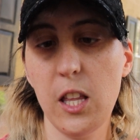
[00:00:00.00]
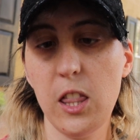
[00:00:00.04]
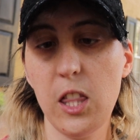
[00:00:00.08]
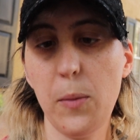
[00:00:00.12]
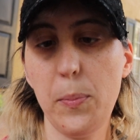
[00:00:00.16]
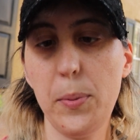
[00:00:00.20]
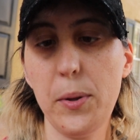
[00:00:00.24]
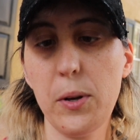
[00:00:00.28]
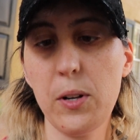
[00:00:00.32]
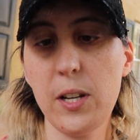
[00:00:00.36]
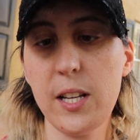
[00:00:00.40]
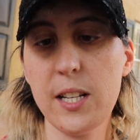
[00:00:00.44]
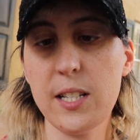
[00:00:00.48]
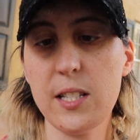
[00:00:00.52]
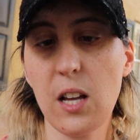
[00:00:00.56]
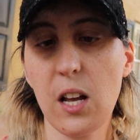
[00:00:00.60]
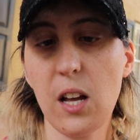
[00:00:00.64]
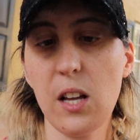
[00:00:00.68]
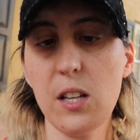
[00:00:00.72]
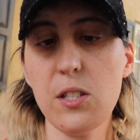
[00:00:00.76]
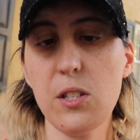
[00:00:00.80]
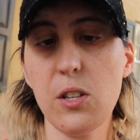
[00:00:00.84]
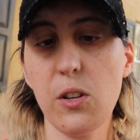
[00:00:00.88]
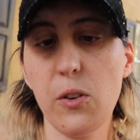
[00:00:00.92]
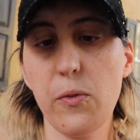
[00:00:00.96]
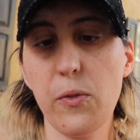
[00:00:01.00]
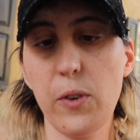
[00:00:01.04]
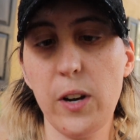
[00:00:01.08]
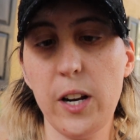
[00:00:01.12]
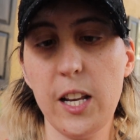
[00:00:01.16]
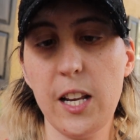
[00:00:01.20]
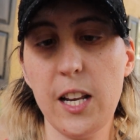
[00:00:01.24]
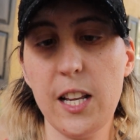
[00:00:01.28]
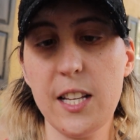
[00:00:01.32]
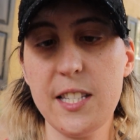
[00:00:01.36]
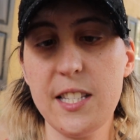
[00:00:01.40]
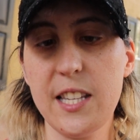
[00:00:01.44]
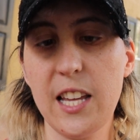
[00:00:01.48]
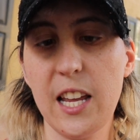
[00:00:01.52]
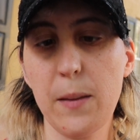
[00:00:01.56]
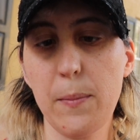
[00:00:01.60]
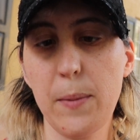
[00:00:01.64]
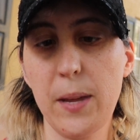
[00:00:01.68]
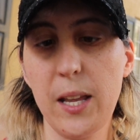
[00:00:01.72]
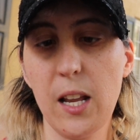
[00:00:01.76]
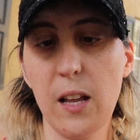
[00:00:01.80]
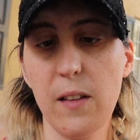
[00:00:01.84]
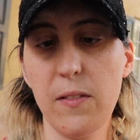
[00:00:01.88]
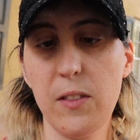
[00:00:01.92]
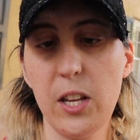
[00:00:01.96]
The buildings also fronted a
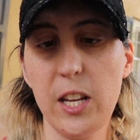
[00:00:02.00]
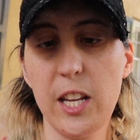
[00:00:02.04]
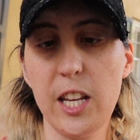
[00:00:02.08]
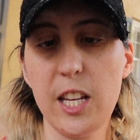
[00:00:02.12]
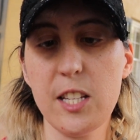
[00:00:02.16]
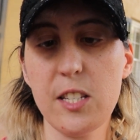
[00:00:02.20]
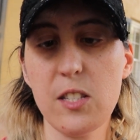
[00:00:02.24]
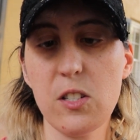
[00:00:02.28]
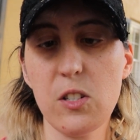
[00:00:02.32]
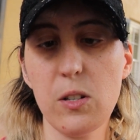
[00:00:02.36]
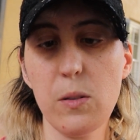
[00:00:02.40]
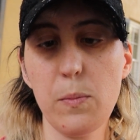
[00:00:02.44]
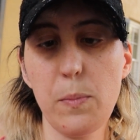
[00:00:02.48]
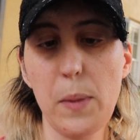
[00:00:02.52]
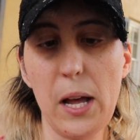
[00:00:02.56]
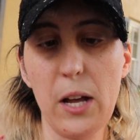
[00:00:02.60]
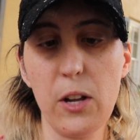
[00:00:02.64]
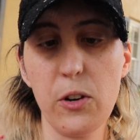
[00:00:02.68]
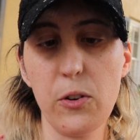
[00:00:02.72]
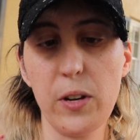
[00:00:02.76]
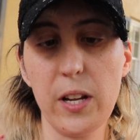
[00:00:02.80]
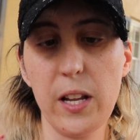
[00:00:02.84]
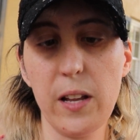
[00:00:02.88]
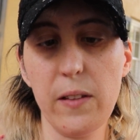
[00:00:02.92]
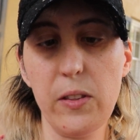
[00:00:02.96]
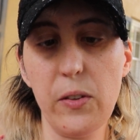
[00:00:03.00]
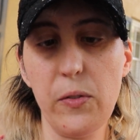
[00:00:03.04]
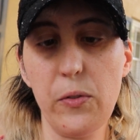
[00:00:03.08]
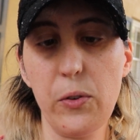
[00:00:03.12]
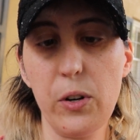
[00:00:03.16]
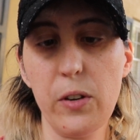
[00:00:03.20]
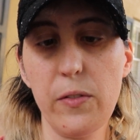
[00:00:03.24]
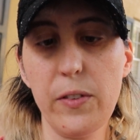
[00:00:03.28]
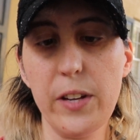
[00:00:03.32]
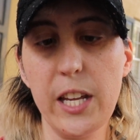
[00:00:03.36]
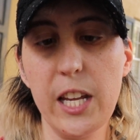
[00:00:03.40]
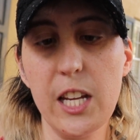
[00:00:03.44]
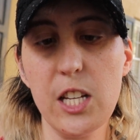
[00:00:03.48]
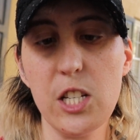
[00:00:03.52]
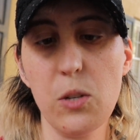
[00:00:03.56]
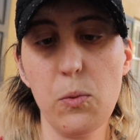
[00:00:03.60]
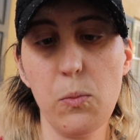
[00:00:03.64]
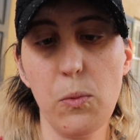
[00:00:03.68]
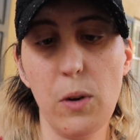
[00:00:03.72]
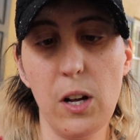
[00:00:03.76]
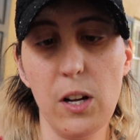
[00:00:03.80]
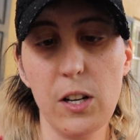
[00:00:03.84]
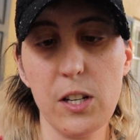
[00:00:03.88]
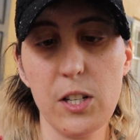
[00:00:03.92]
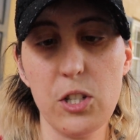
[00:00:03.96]
segment of the eastern boundary of the fortification
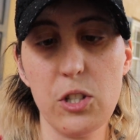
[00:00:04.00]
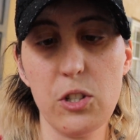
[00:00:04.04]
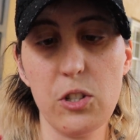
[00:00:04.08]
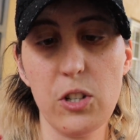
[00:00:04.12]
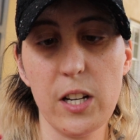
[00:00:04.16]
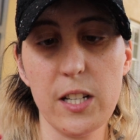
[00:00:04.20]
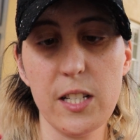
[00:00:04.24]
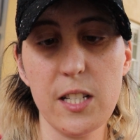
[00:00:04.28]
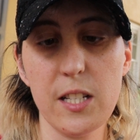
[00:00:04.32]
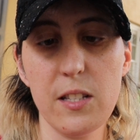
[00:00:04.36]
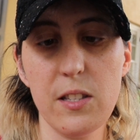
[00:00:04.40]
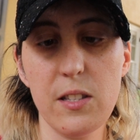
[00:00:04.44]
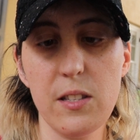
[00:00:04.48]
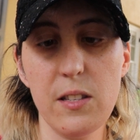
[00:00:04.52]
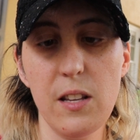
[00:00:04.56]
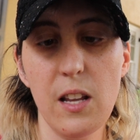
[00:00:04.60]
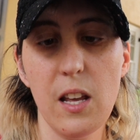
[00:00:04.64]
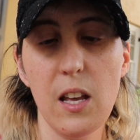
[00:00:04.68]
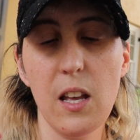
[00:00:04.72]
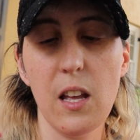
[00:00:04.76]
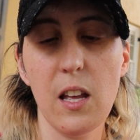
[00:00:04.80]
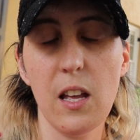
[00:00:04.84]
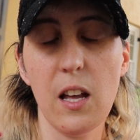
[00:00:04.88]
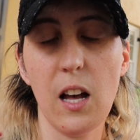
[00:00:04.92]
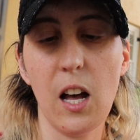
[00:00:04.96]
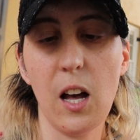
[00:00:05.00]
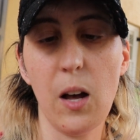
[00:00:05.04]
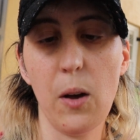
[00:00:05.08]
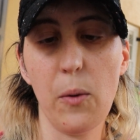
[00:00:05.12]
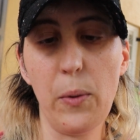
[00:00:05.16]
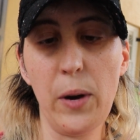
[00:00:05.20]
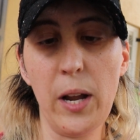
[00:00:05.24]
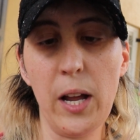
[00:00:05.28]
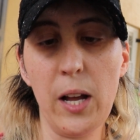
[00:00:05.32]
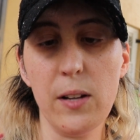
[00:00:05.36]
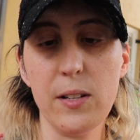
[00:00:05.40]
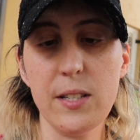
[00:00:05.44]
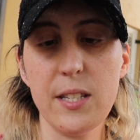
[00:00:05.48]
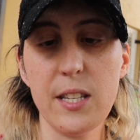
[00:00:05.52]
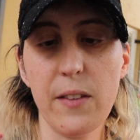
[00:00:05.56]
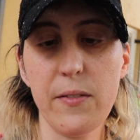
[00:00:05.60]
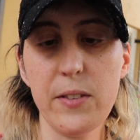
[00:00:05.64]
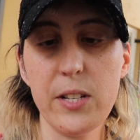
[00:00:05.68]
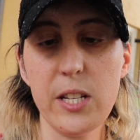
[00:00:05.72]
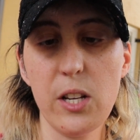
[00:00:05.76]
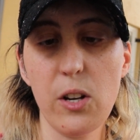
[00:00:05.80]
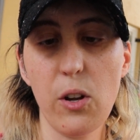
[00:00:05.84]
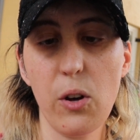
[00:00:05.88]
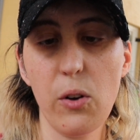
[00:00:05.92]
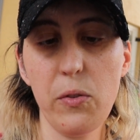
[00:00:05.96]
wall constructed around
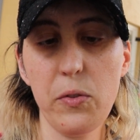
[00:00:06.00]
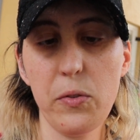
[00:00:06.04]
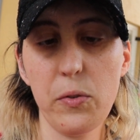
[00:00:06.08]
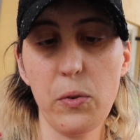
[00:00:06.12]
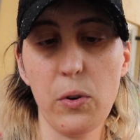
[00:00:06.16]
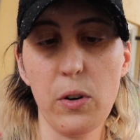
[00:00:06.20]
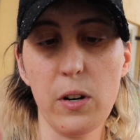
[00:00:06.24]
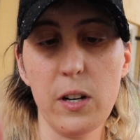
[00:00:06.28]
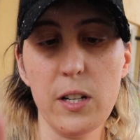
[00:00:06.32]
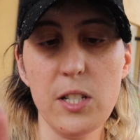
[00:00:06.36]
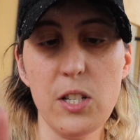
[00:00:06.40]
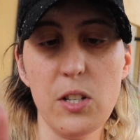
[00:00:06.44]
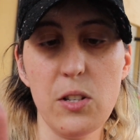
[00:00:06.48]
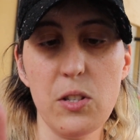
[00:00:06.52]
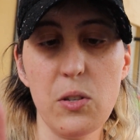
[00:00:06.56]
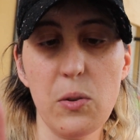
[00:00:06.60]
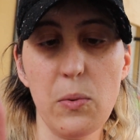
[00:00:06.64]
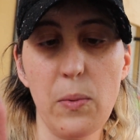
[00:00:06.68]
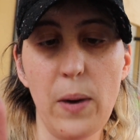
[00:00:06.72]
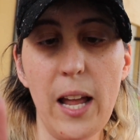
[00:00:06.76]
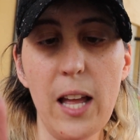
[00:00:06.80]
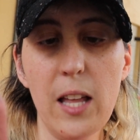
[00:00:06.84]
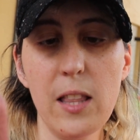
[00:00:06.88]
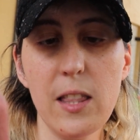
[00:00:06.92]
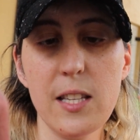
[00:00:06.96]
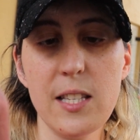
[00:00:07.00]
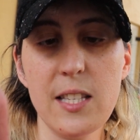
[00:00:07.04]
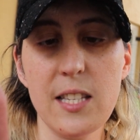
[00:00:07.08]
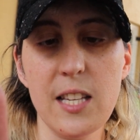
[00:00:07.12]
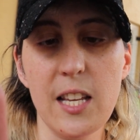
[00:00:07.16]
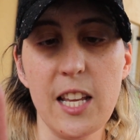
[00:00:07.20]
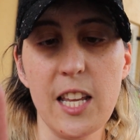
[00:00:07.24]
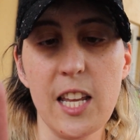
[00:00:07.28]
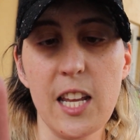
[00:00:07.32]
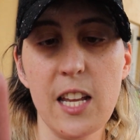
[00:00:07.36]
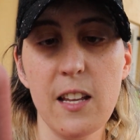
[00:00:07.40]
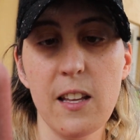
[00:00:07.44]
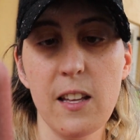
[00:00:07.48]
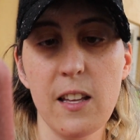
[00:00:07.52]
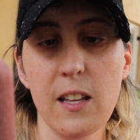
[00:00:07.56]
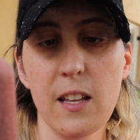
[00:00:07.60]
1704 to surround the city.